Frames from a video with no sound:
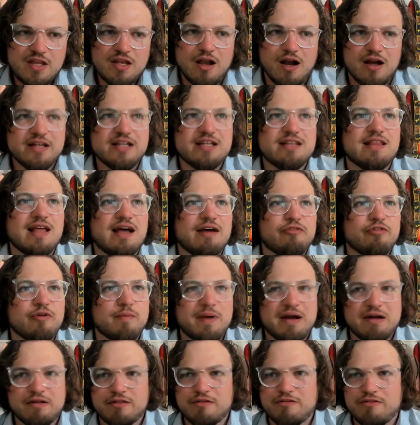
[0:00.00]
I did that for
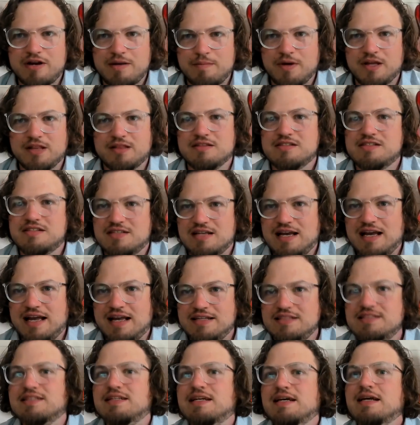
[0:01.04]
about 3 months because I
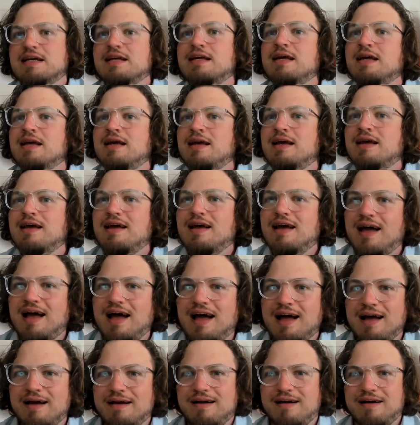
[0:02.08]
hated it.
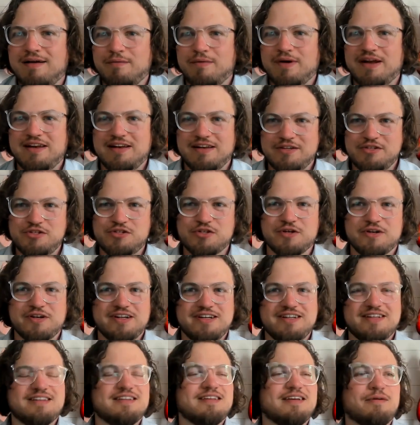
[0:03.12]
I went and
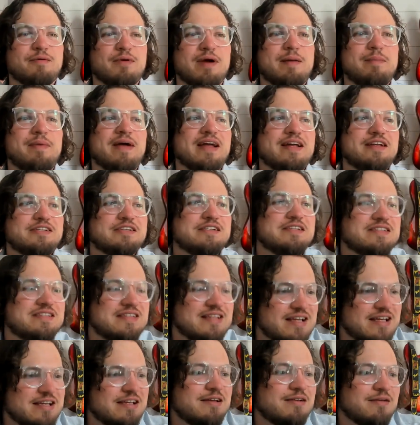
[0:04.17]
joined a web
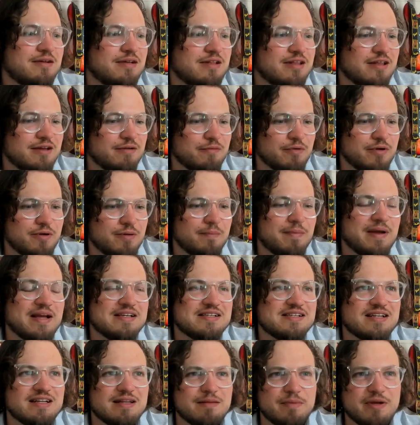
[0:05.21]
agency that were
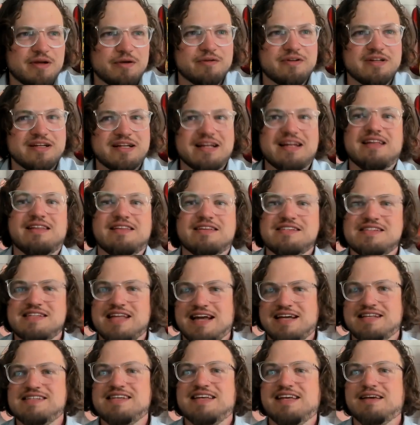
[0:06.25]
basically building either
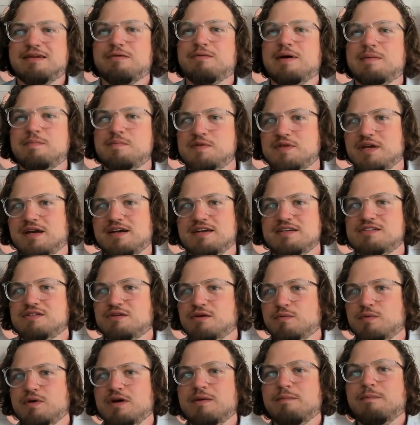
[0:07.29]
static websites
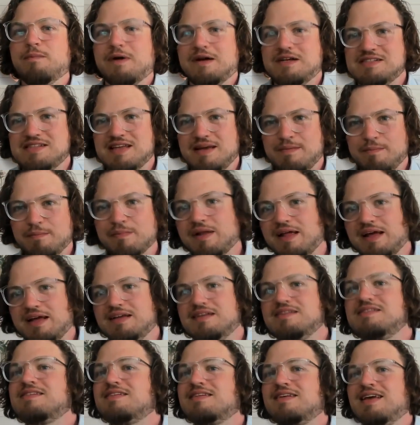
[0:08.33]
or WordPress
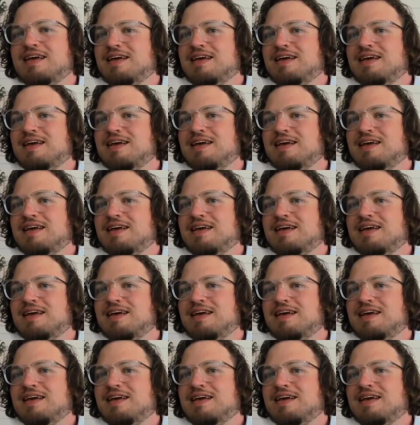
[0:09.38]
templates.